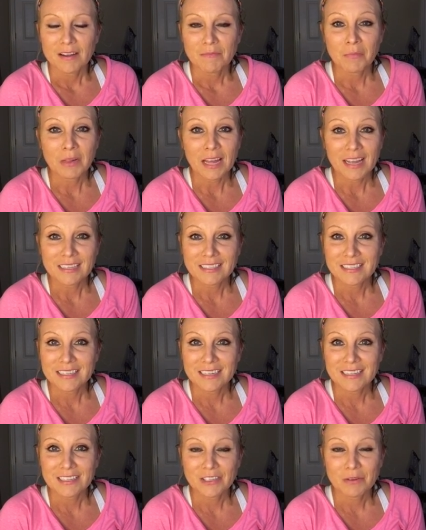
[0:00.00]

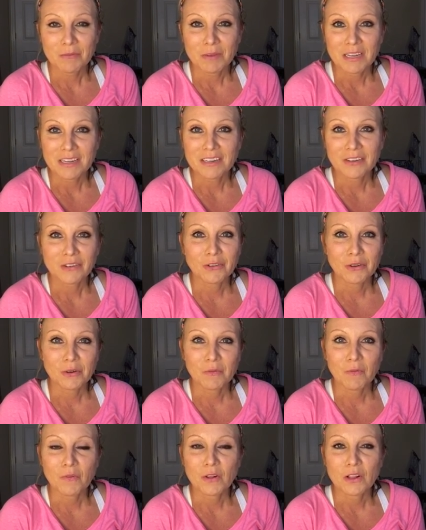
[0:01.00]
blessed to be in a
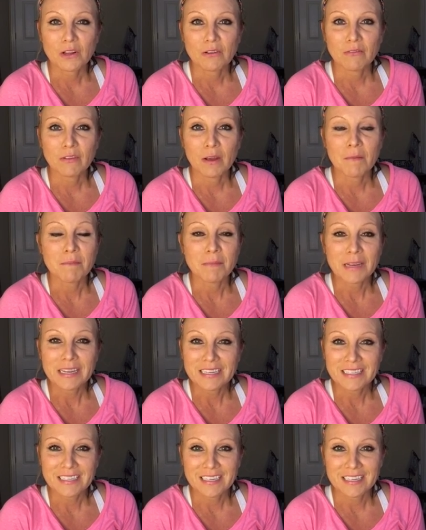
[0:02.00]
group full of
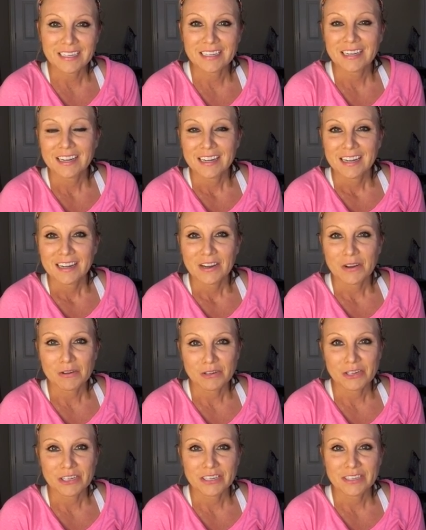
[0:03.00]
amazing
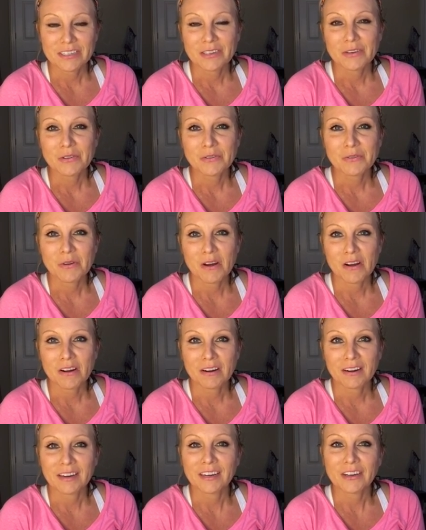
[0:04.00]
coaches who
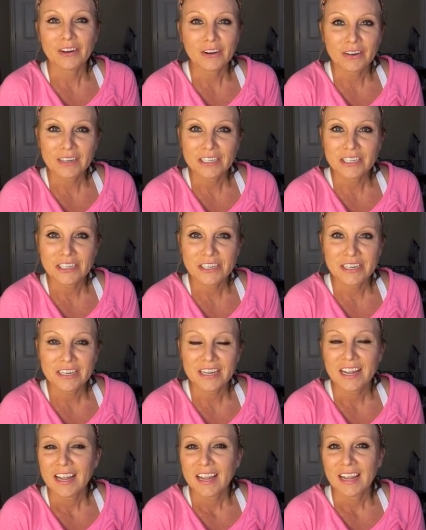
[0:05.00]
are
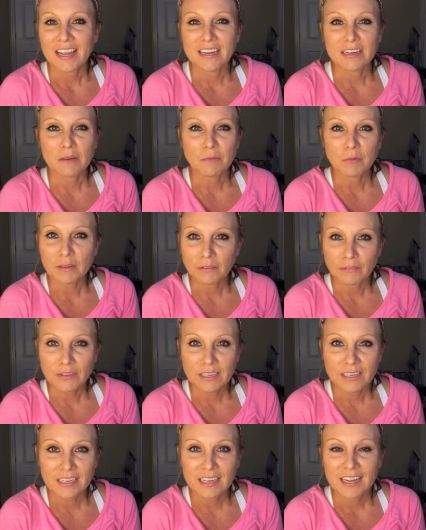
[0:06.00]
encouraging and
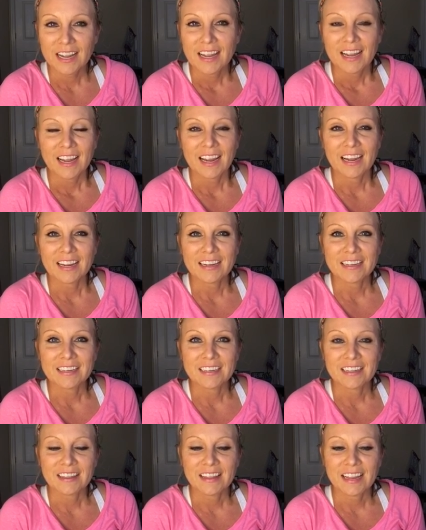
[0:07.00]
uplifting
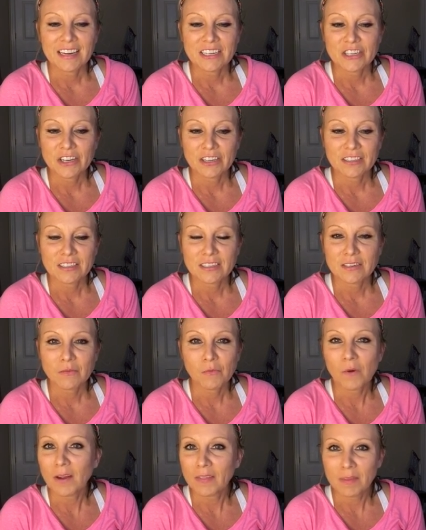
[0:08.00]
and they just
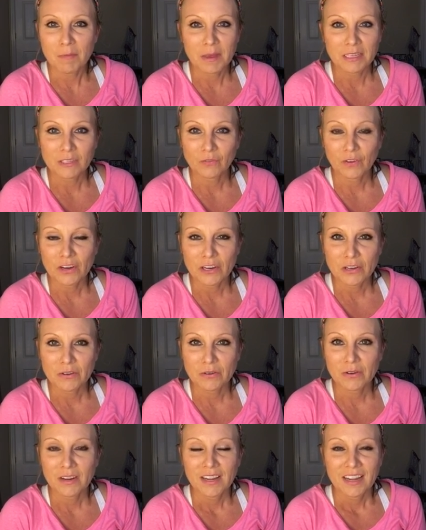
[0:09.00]
want the best for
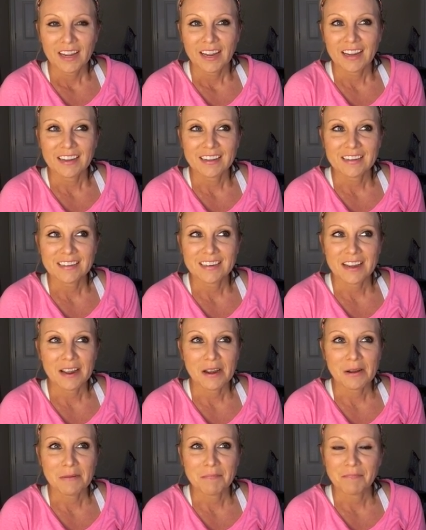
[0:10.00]
you and
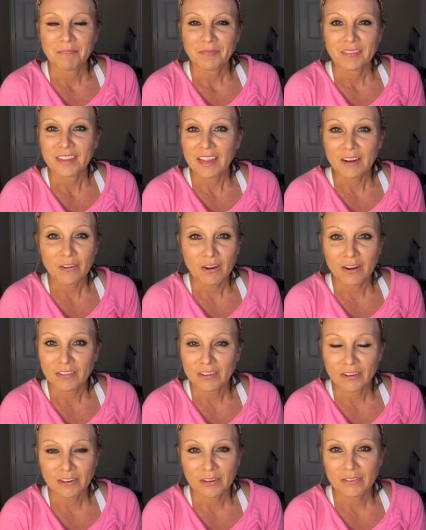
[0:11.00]
um, they are
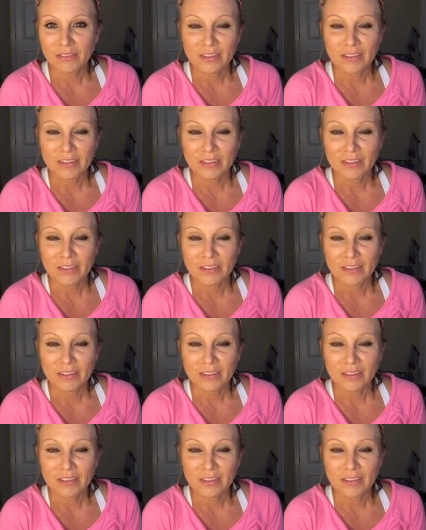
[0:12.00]
on their